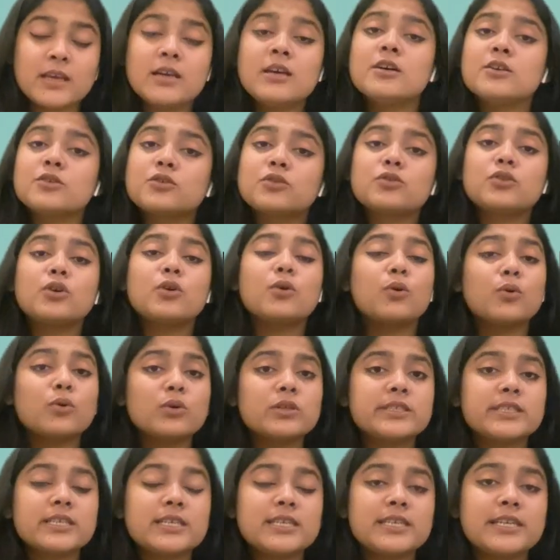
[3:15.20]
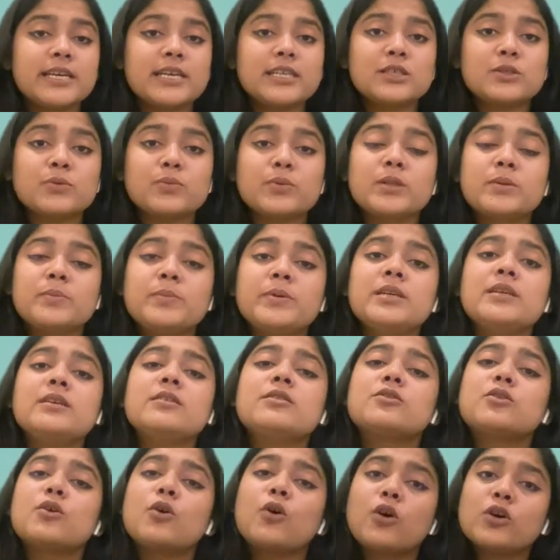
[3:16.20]
So the whole sentence will be,
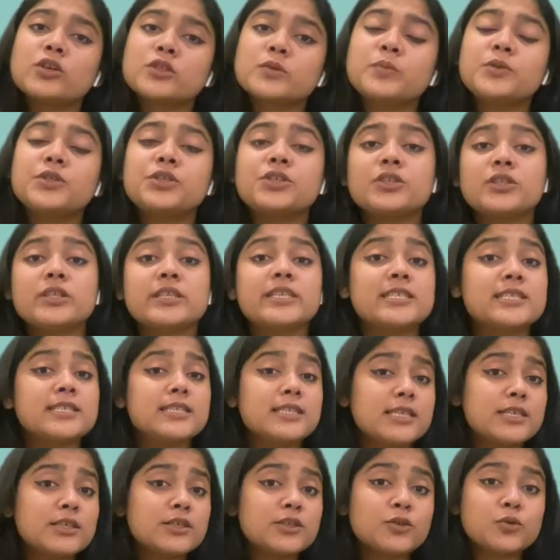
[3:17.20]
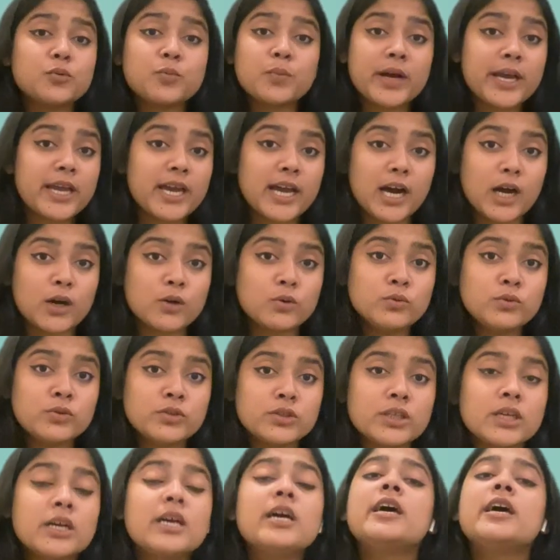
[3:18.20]
the hospital is near to my house.